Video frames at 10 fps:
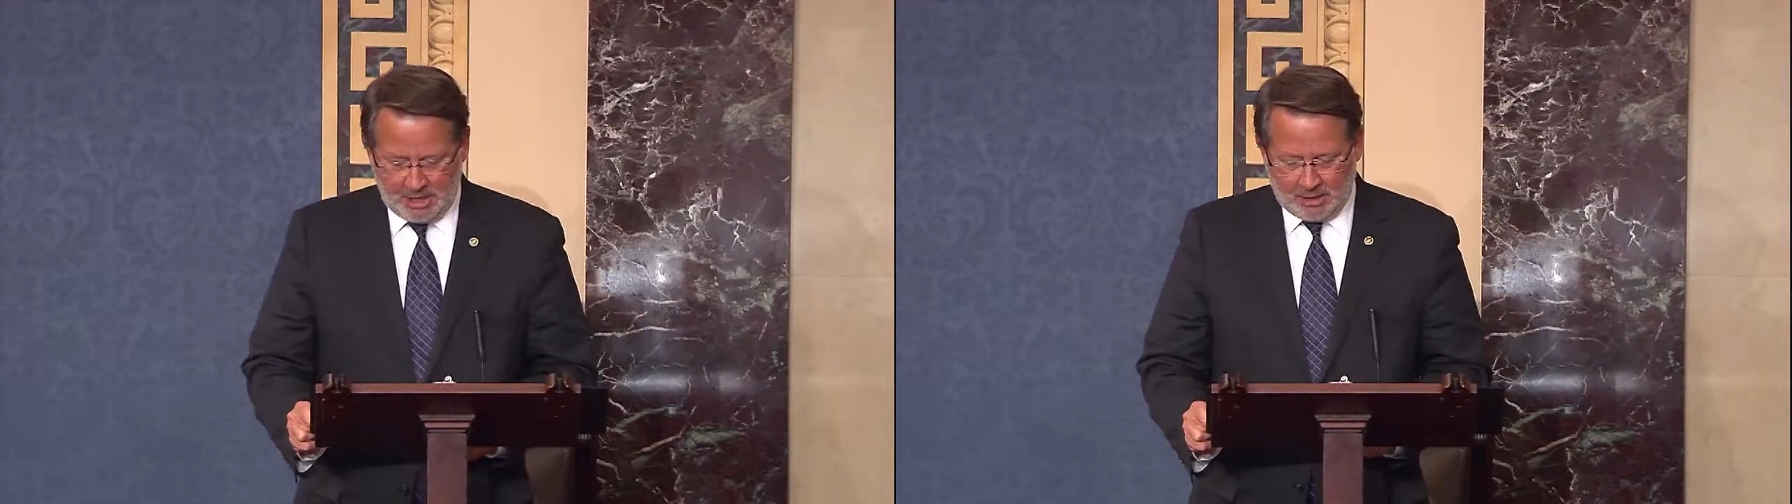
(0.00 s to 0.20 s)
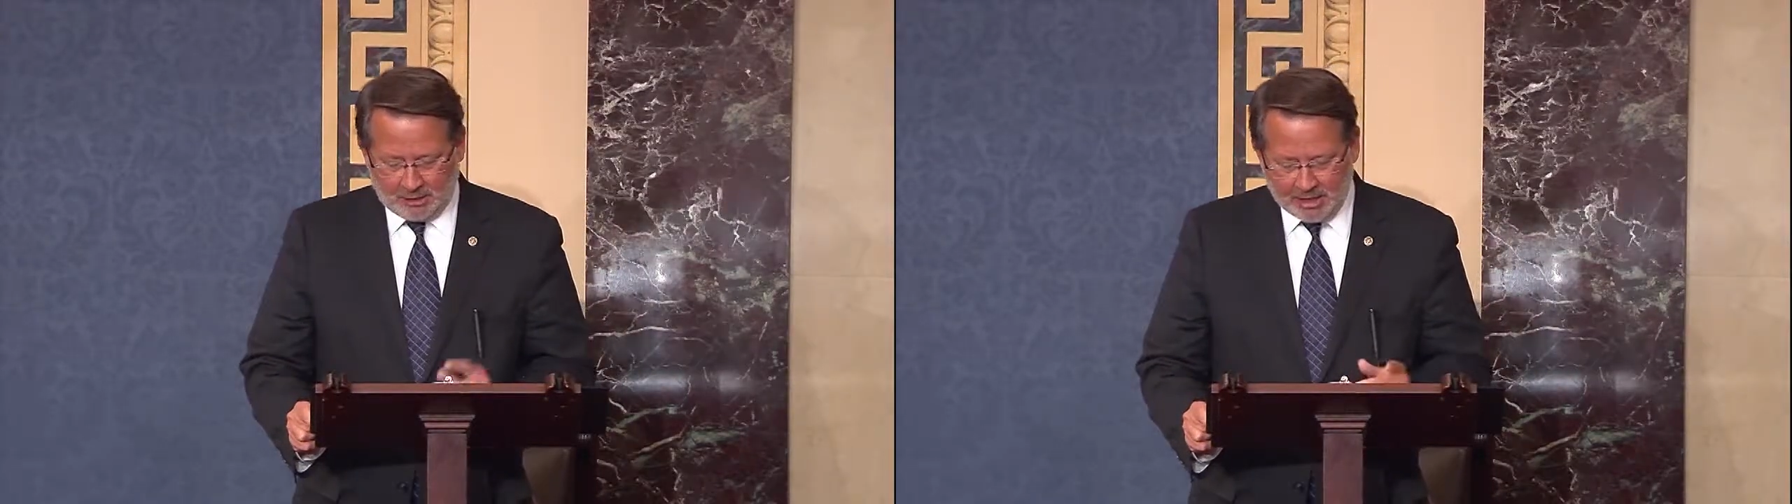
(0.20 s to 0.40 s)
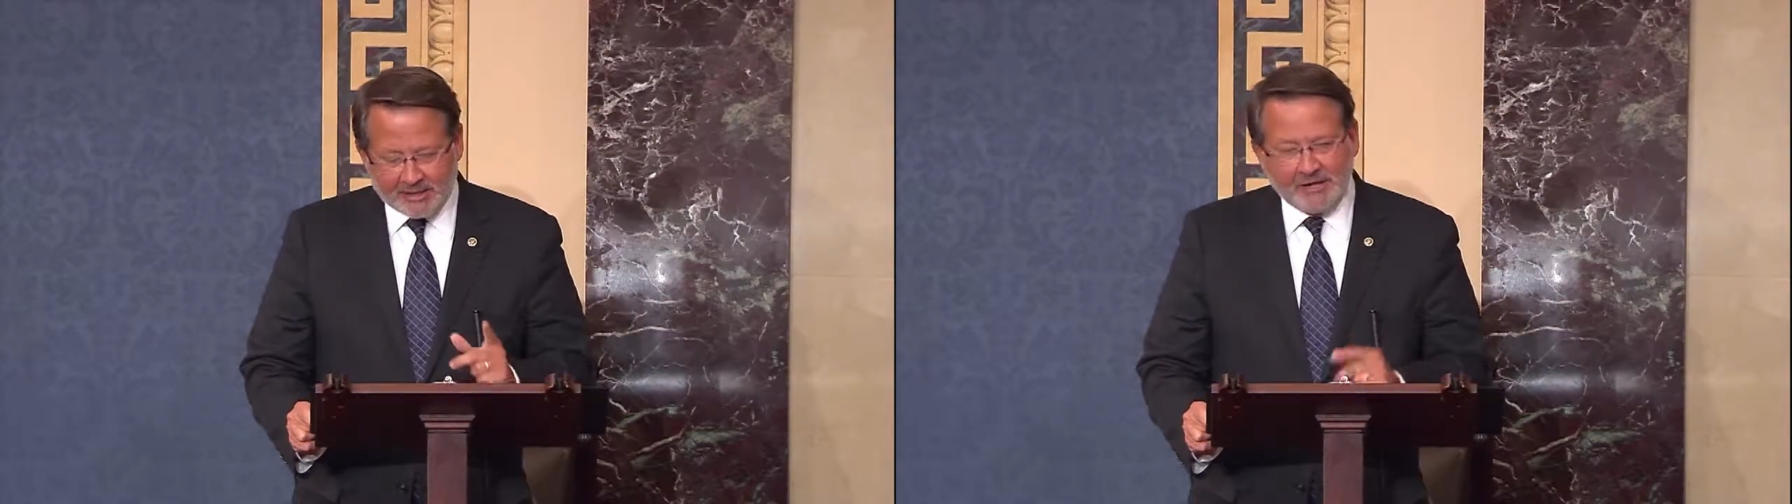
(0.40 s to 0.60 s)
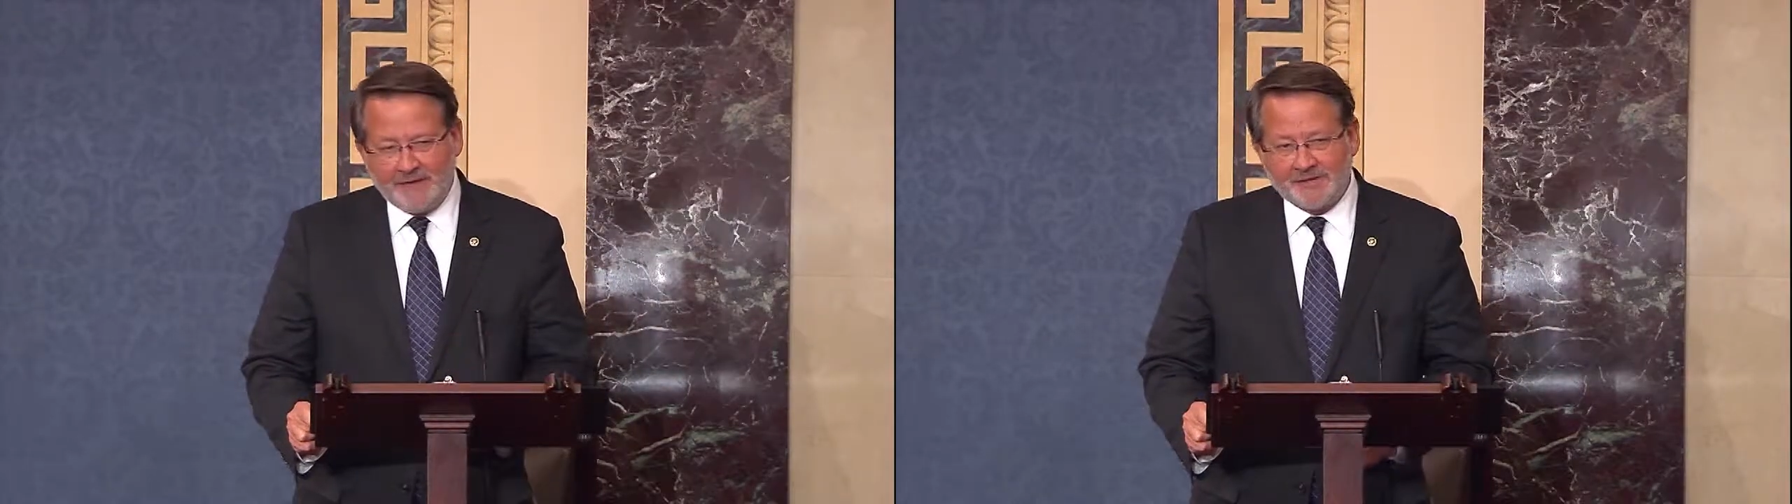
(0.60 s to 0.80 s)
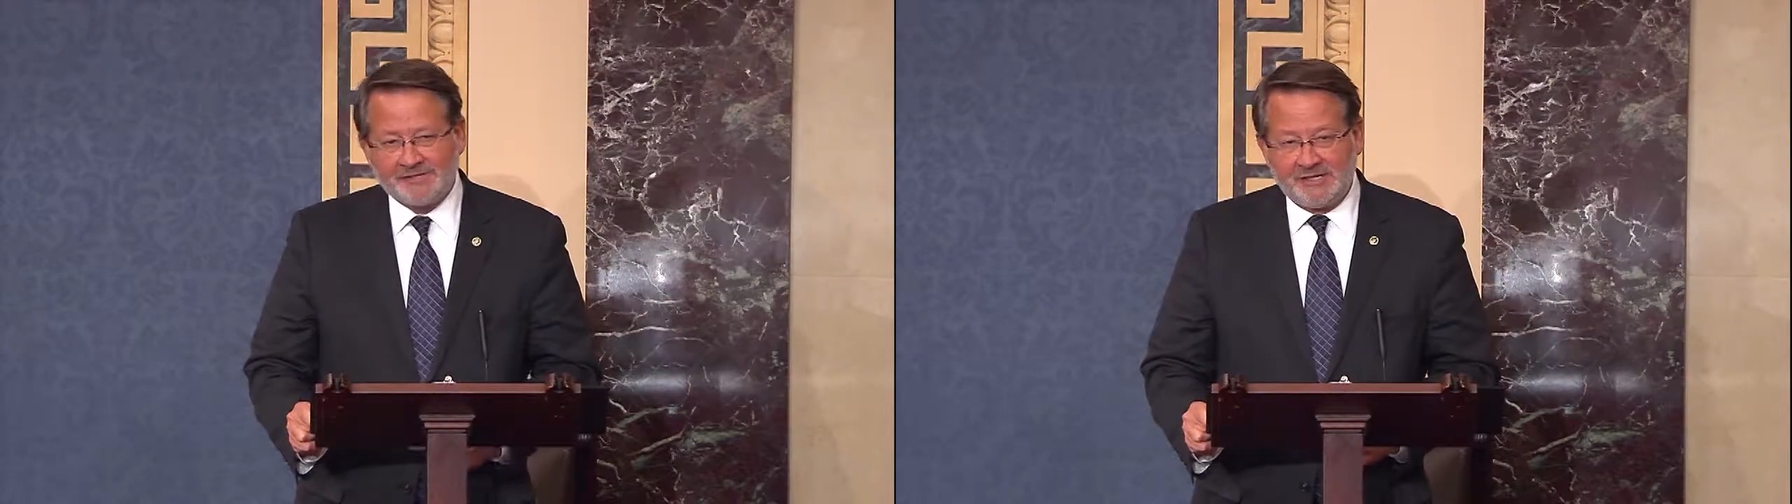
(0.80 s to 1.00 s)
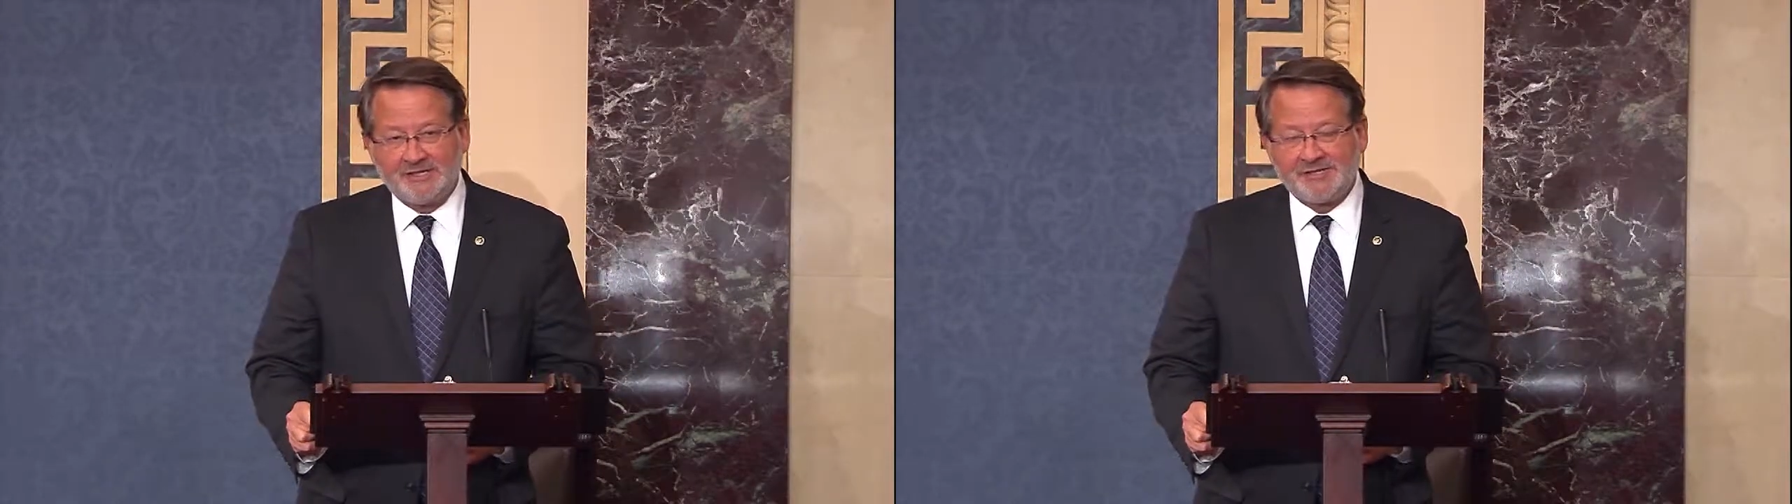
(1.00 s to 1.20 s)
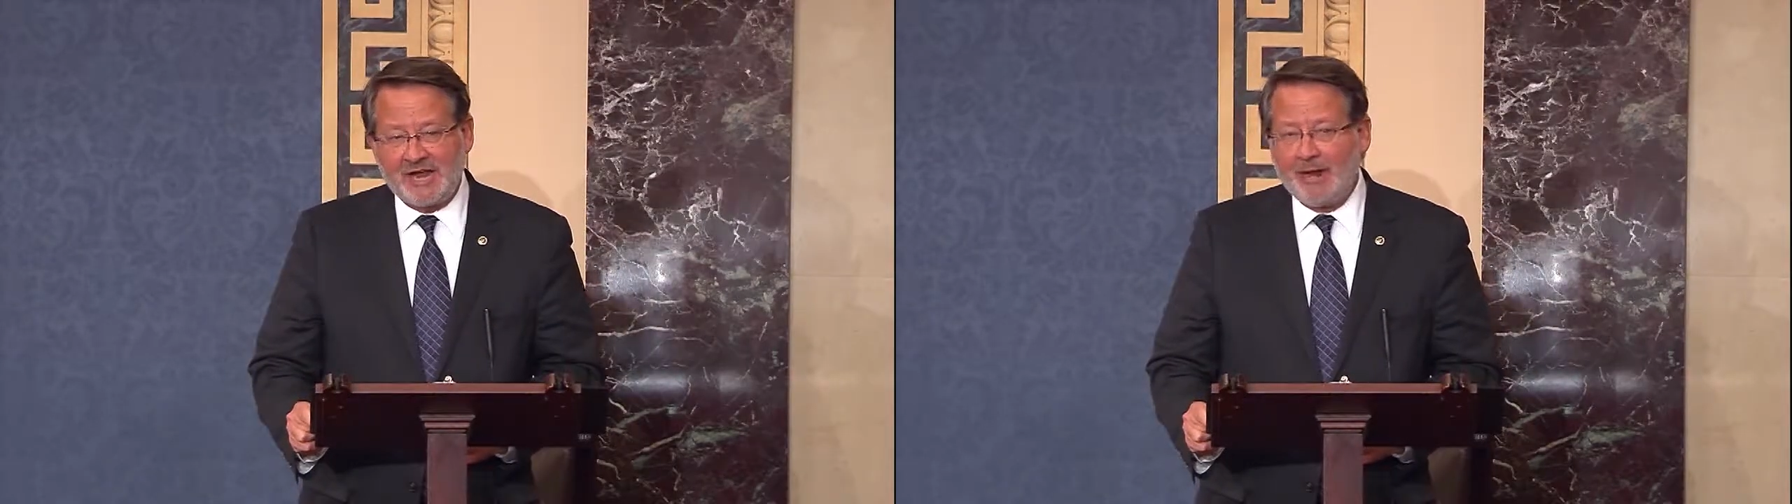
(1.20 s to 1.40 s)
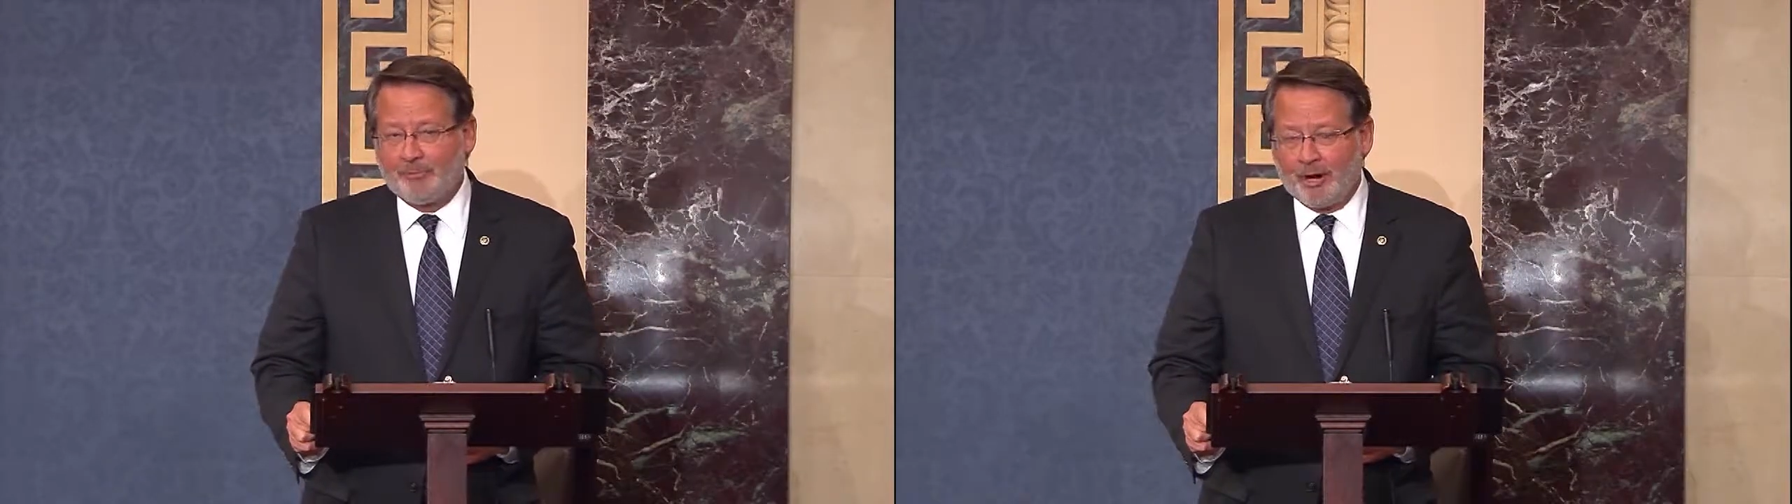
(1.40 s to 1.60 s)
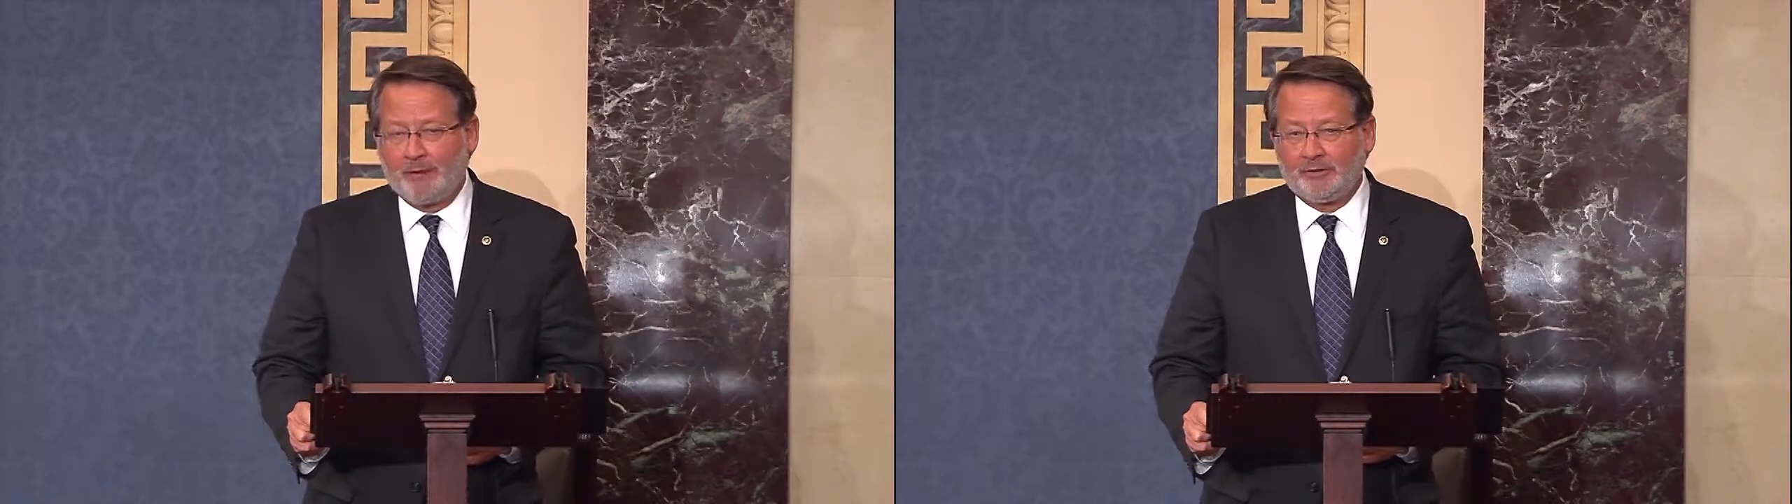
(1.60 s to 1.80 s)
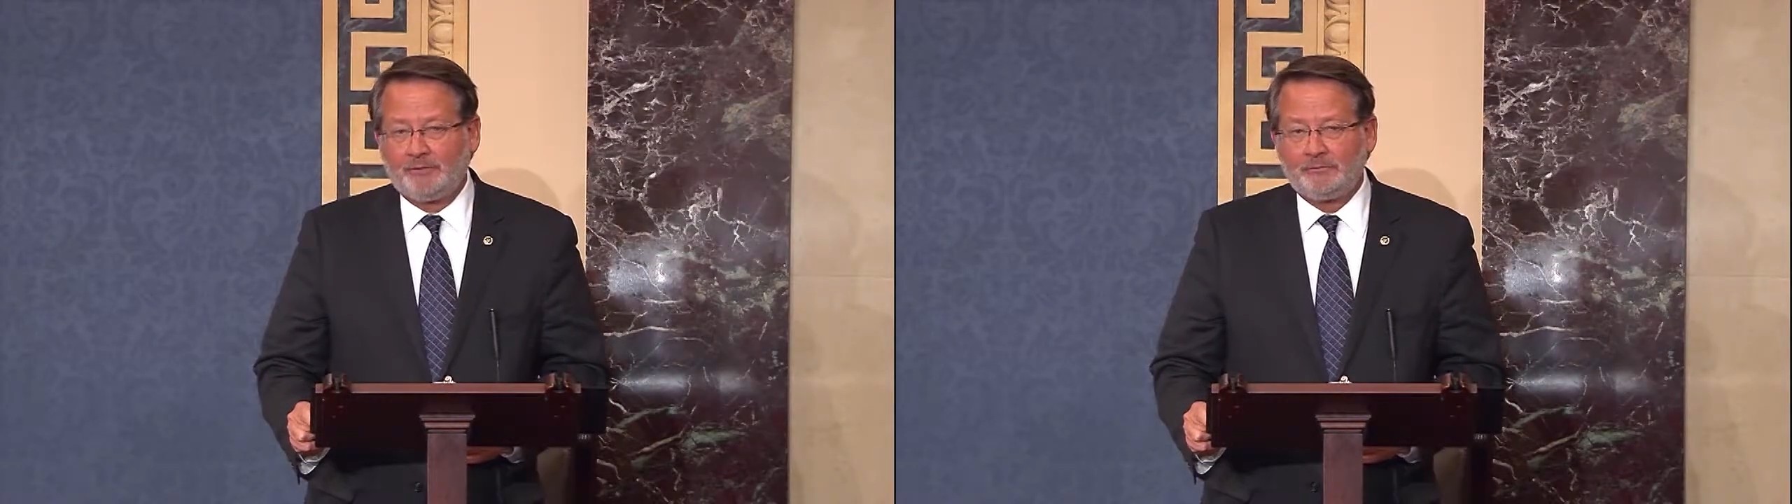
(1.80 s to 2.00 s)
Luckily, this is a
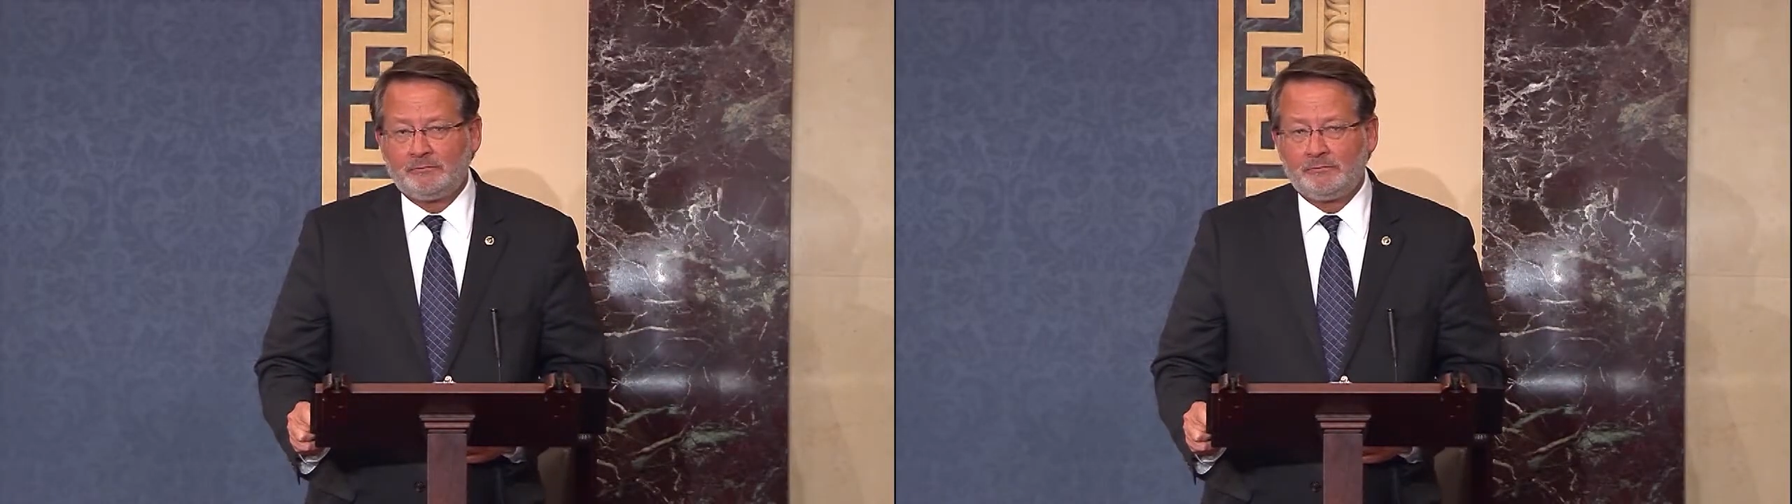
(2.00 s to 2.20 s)
problem